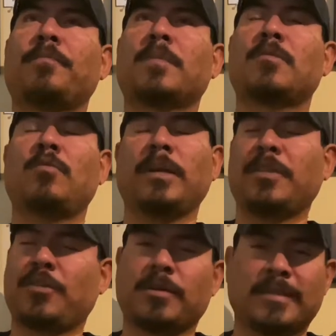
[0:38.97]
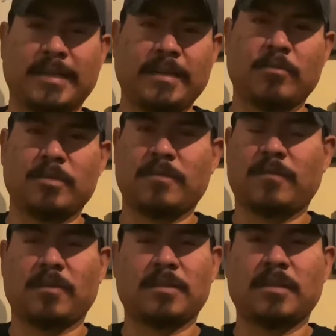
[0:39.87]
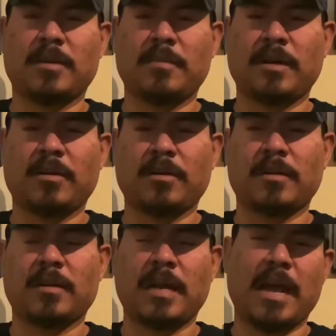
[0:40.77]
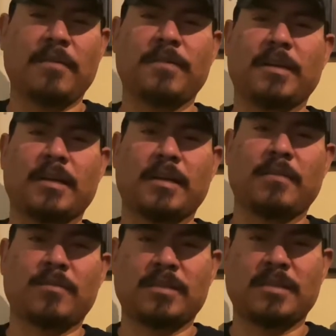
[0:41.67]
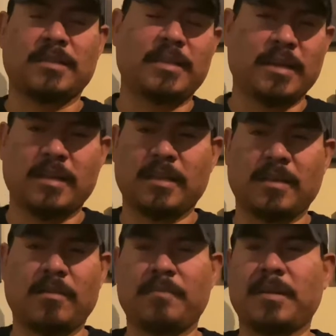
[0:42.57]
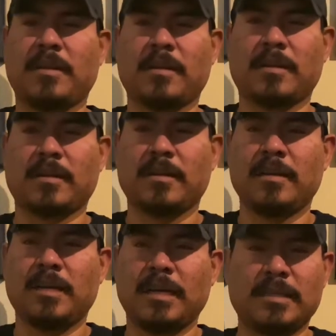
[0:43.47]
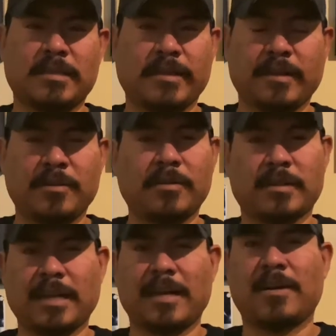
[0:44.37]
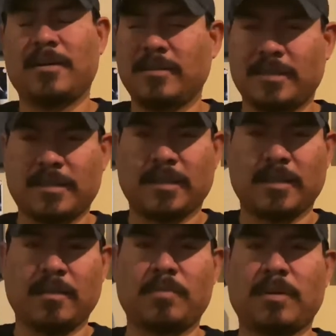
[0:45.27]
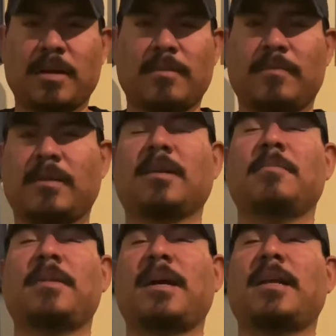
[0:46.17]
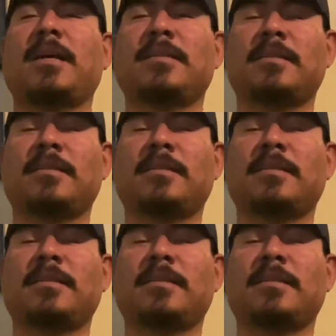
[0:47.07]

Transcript: 2013 was the first time I heard Havok, and ever since then I've been like instantly hooked. They constantly put out fucking badass